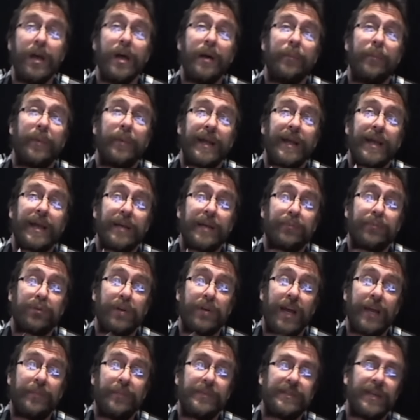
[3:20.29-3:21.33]
But I got
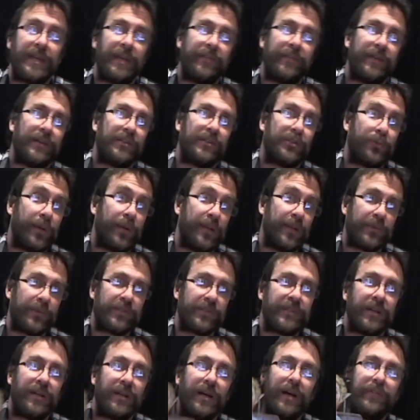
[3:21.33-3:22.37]
Prime savings, twenty
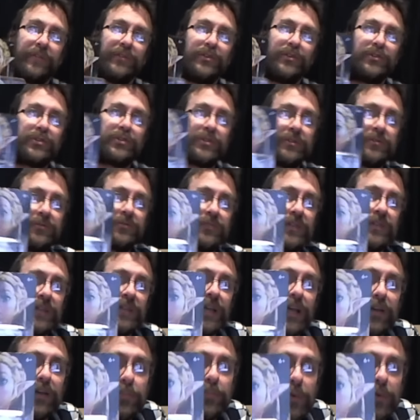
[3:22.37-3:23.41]
percent off. You should really
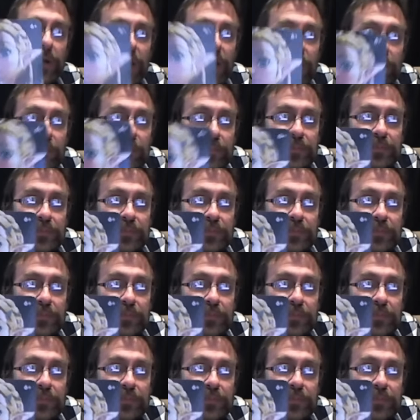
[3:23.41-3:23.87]
have Prime.